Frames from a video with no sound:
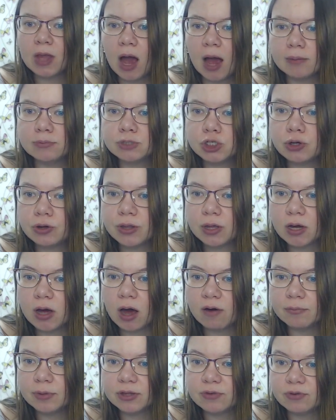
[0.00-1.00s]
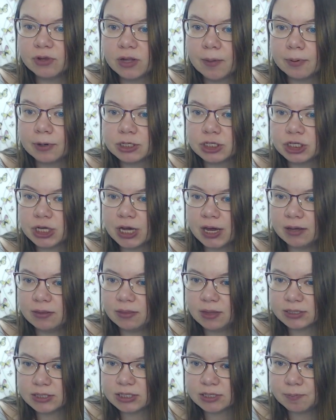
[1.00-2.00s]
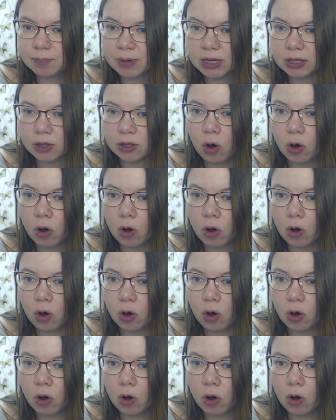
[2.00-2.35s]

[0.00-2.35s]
I'm sure the government will appreciate that spin.